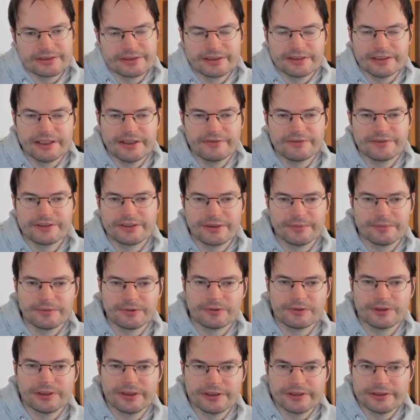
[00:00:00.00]
The left
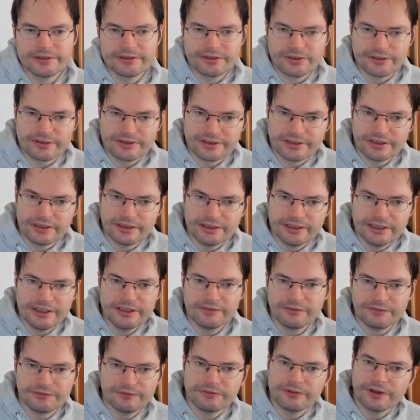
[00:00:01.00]
subtree is just a
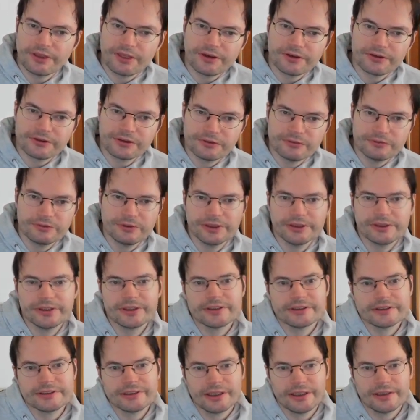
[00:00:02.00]
leaf with a 2 in
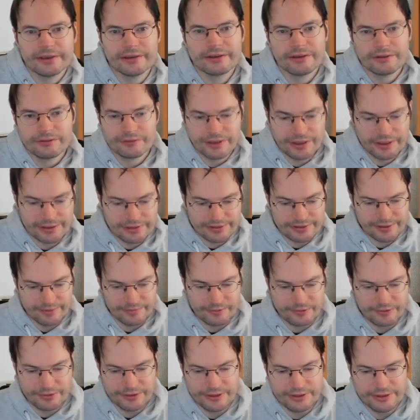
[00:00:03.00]
it, and the right
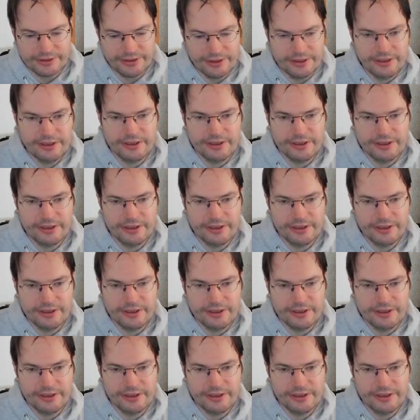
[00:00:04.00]
subtree